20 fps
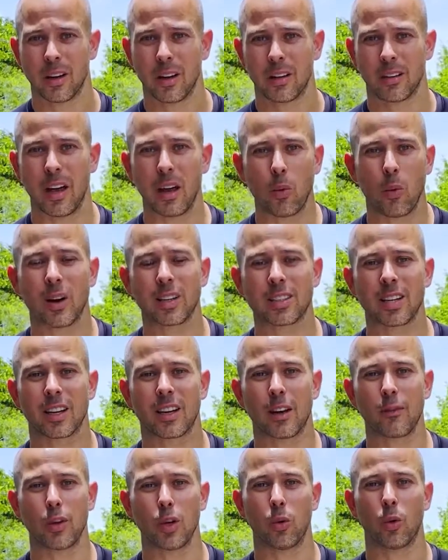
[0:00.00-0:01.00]
They want to
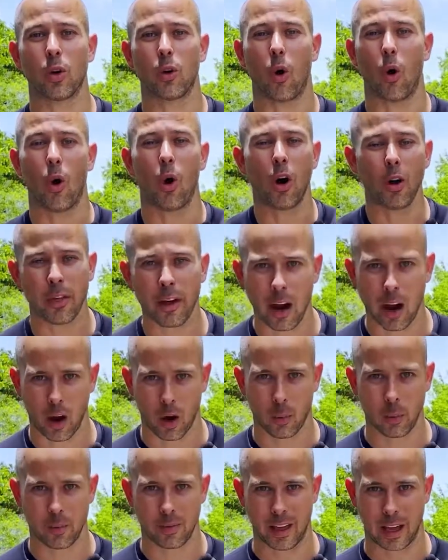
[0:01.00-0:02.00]
give you all the
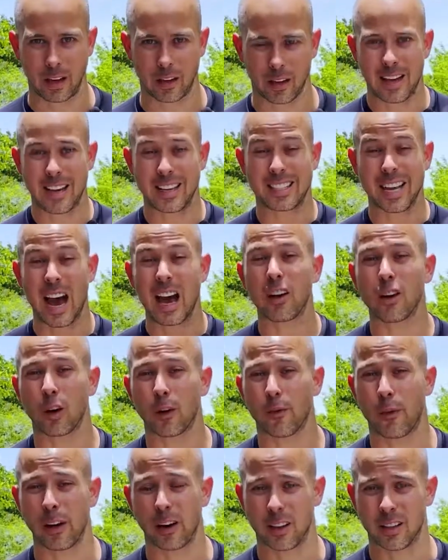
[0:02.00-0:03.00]
help that is at your
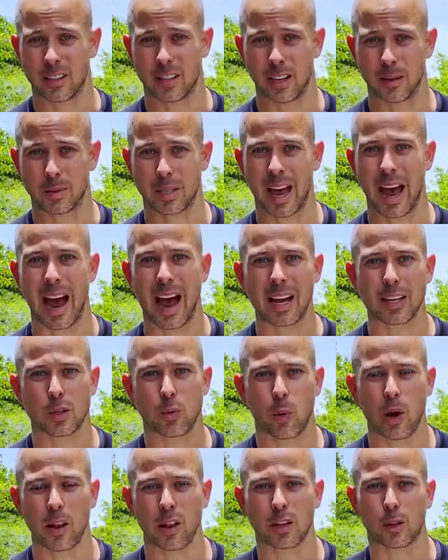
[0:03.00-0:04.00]
fingertips as
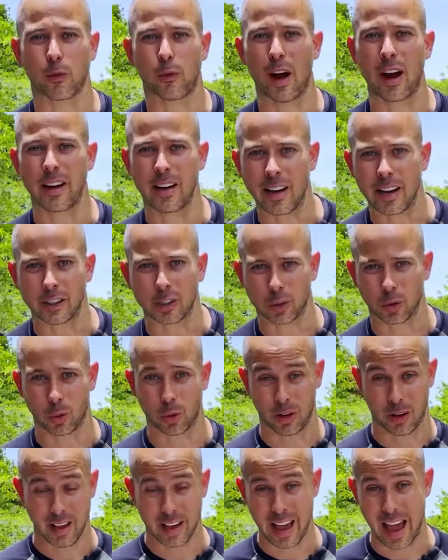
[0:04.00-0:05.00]
well as
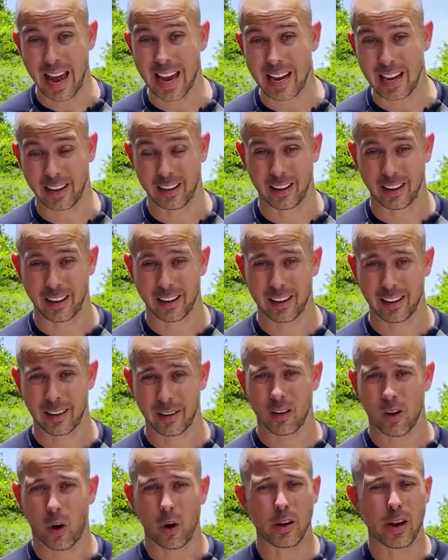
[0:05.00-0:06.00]
financial aid.
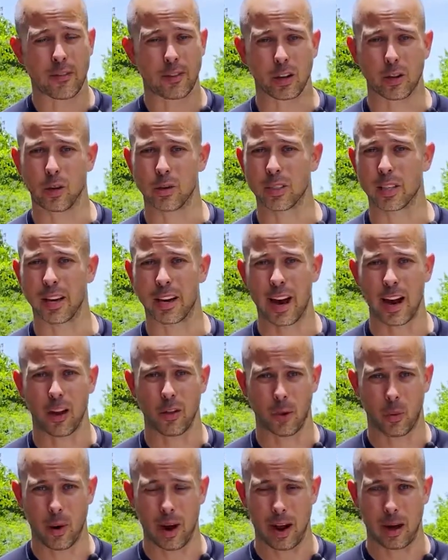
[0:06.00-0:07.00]
All you have to do is get out of
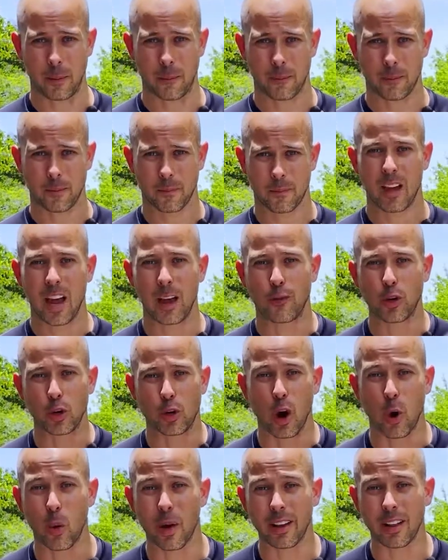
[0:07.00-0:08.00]
the way. If you
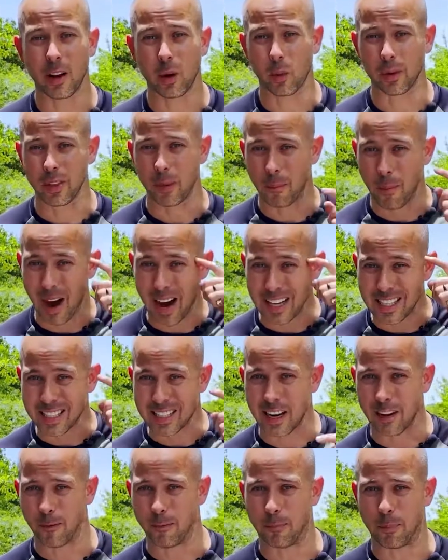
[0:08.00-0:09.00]
go in there with the
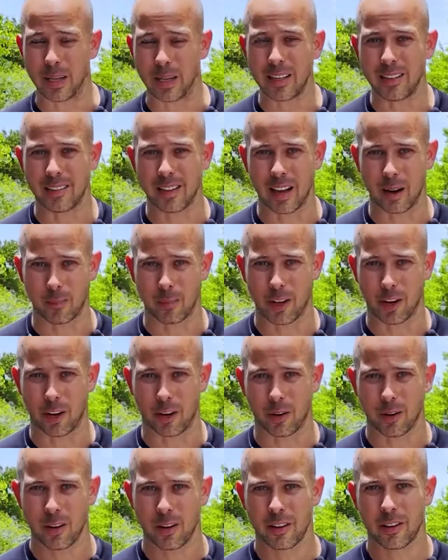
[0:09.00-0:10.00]
mindset of beating them
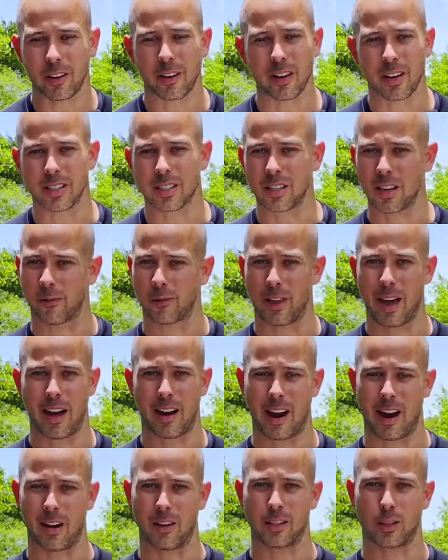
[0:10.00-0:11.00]
though, they're gonna sniff that
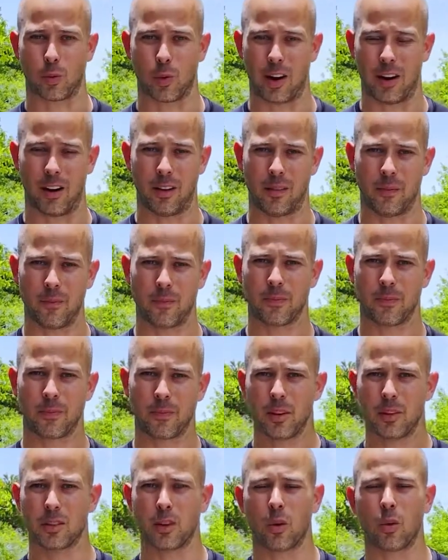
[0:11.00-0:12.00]
out as well.
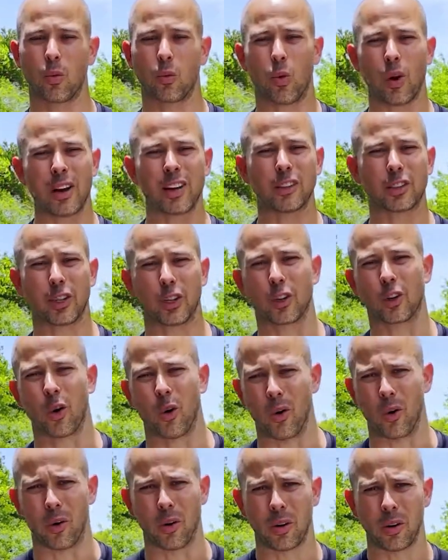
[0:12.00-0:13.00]
So what is your
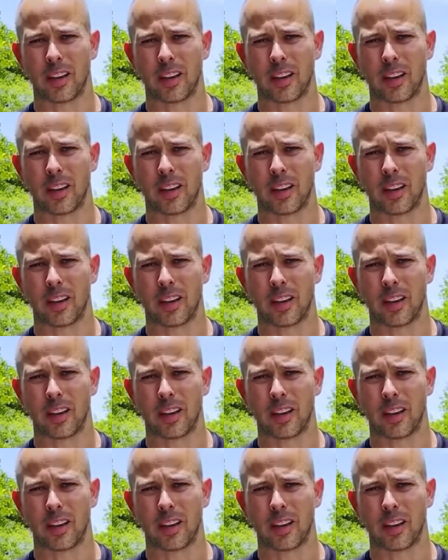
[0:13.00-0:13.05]
goal?